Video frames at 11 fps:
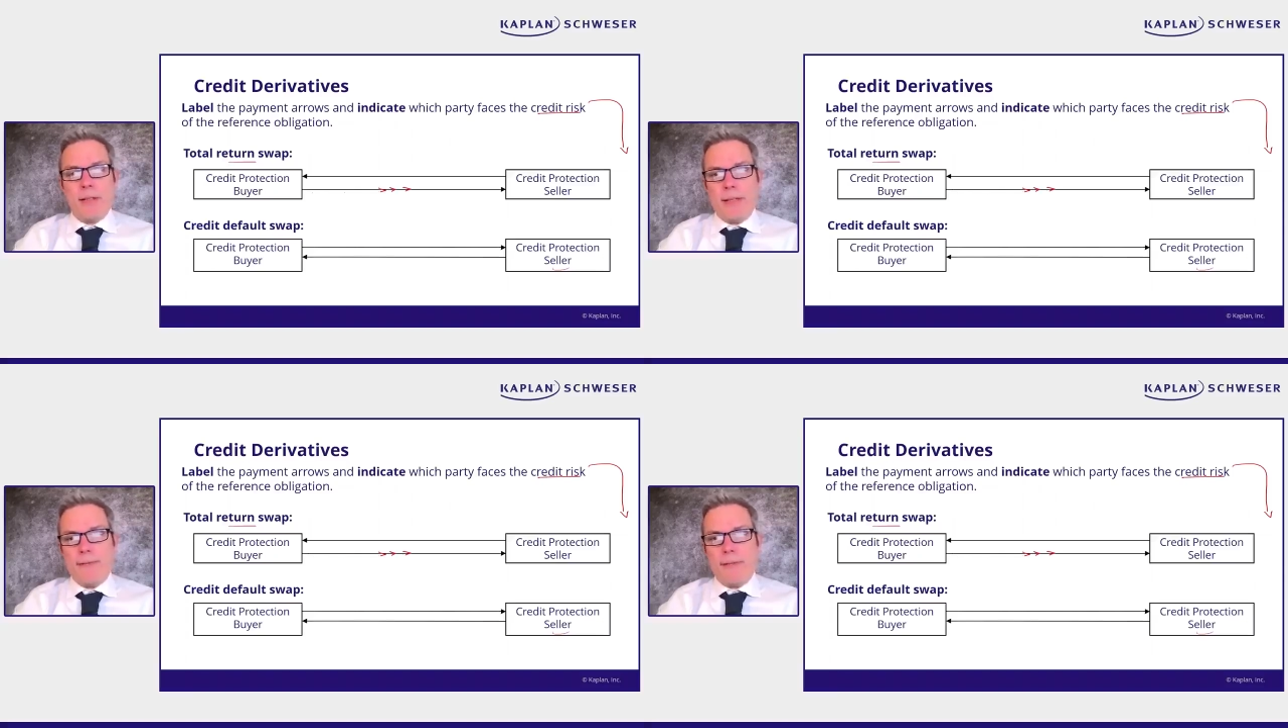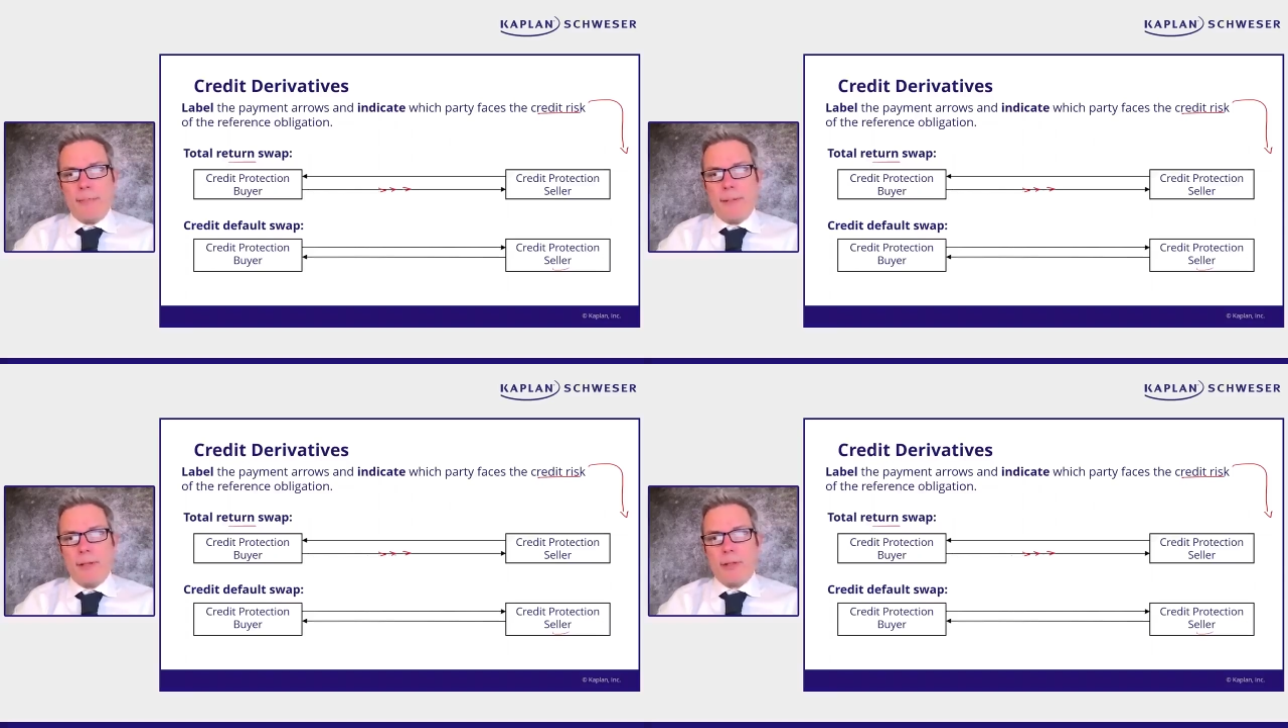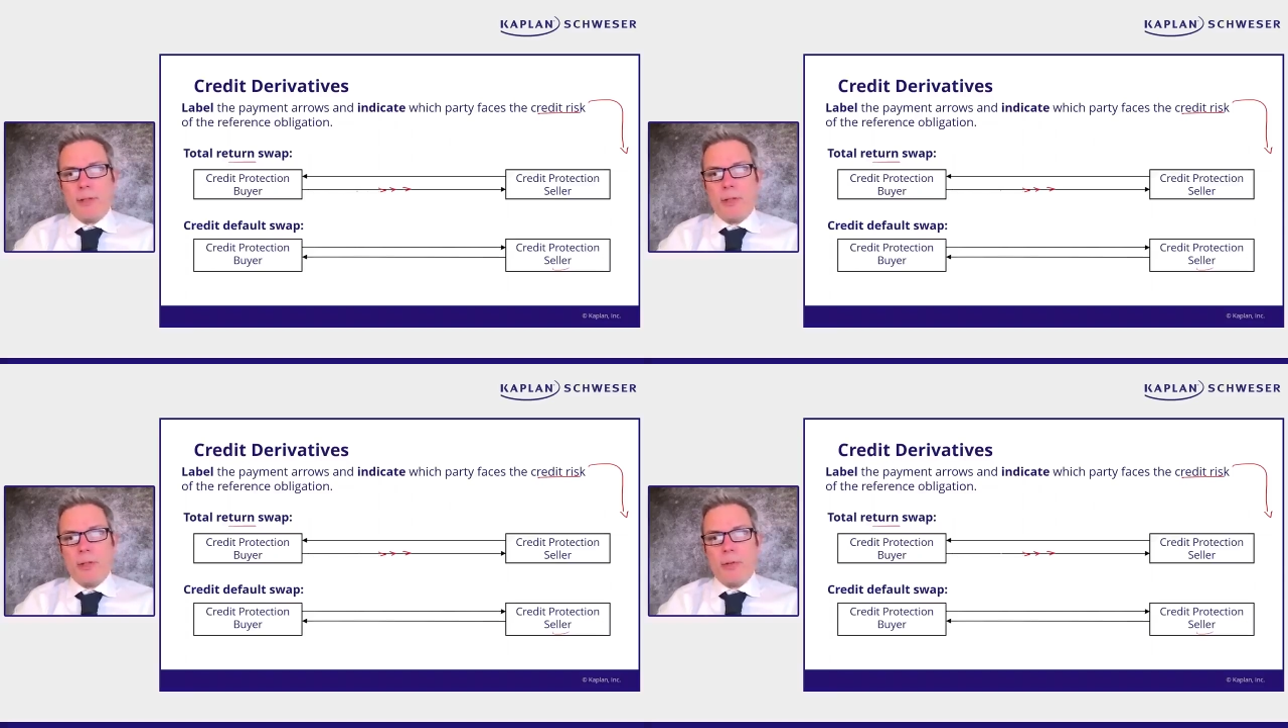if I pass
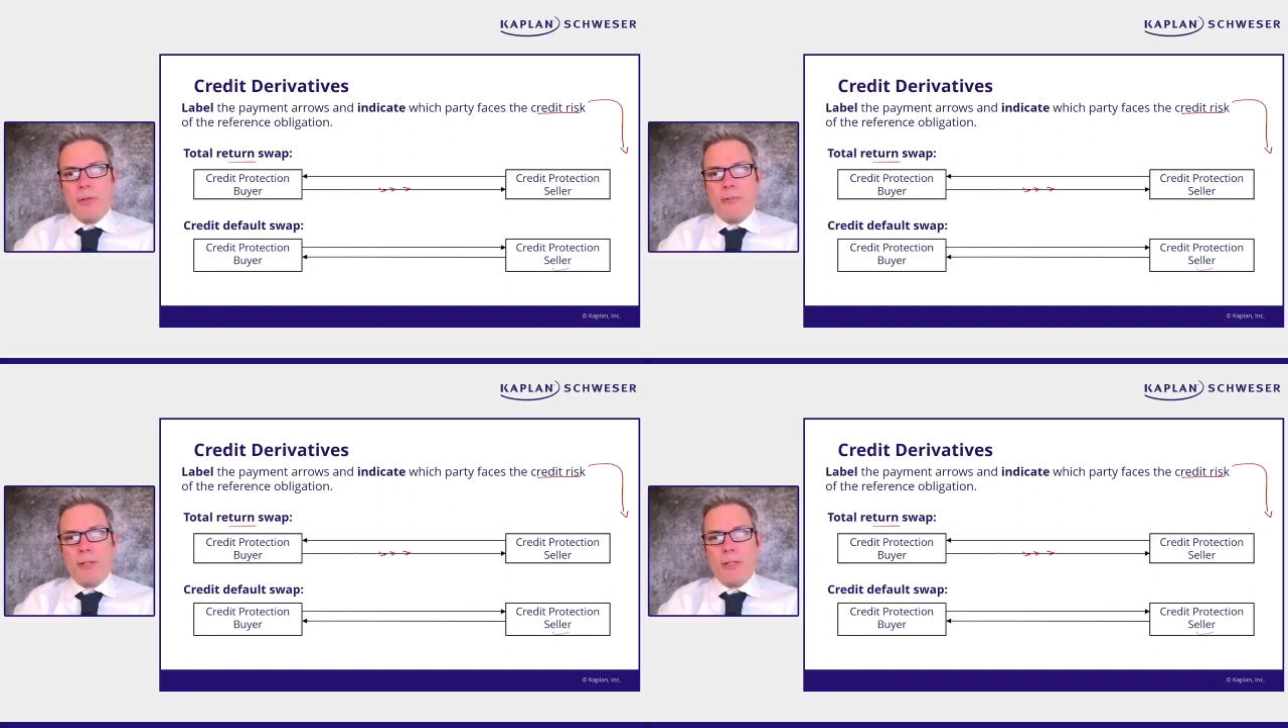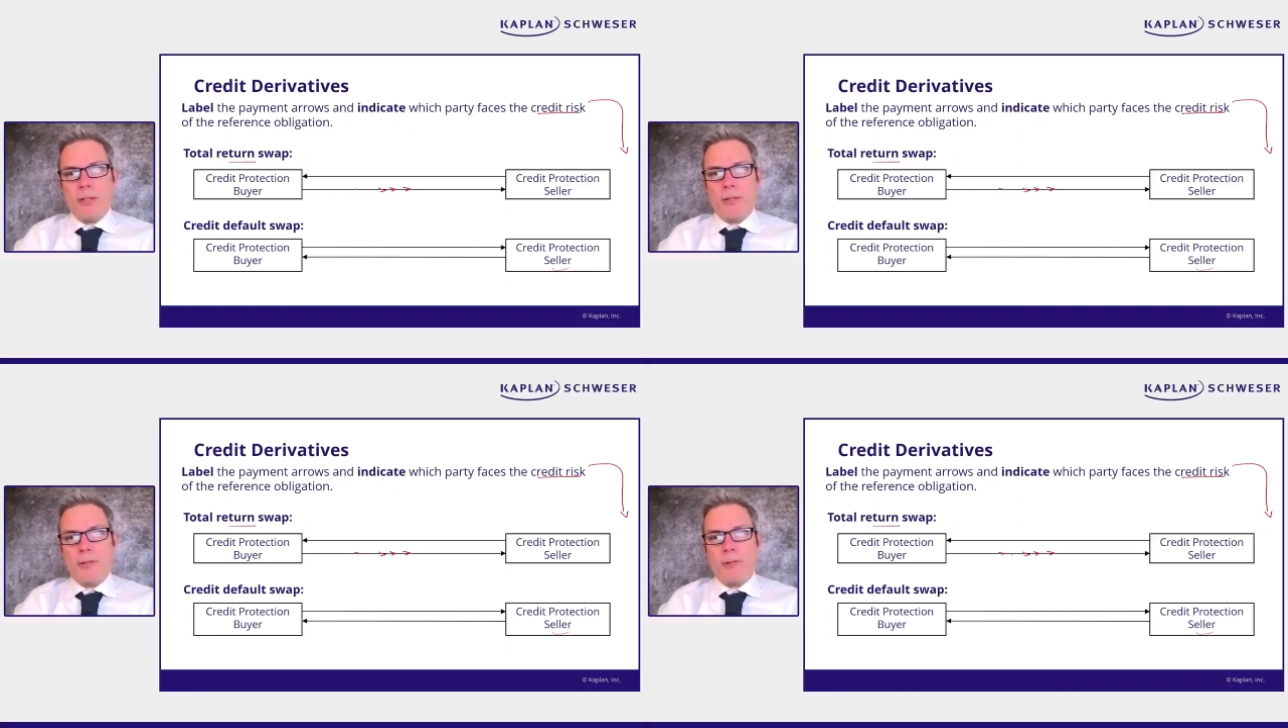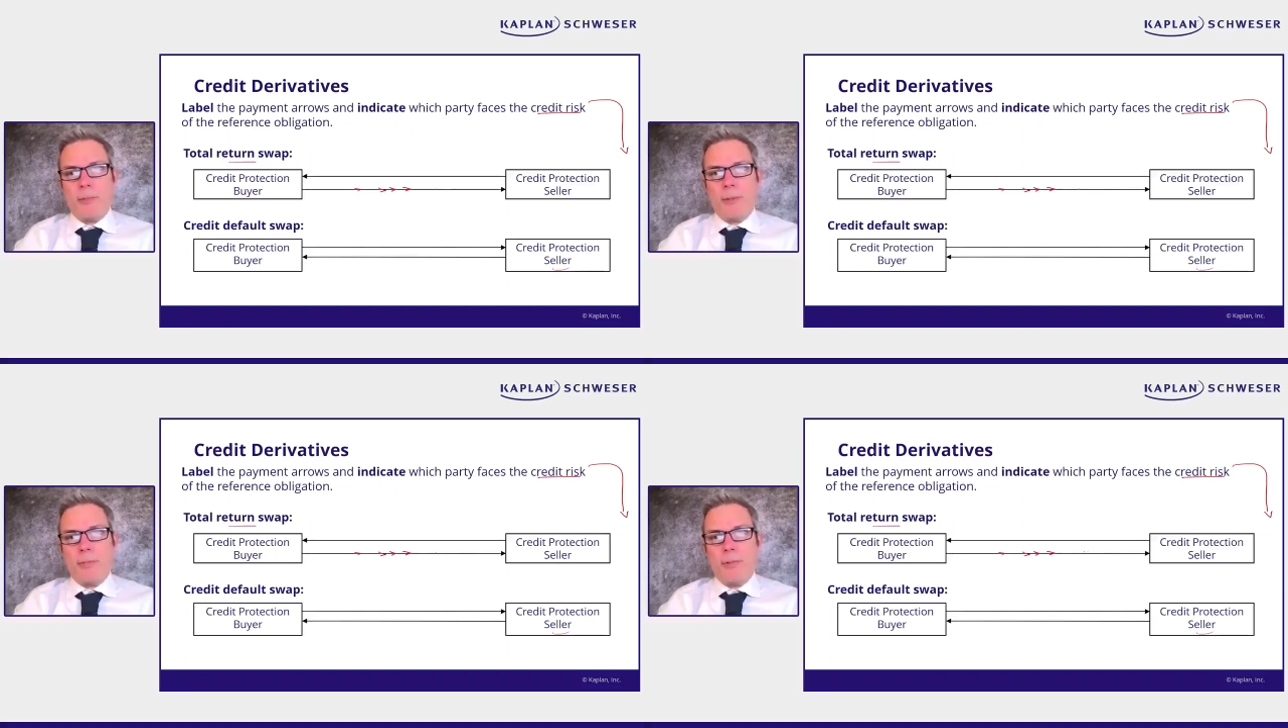to you the returns of a bond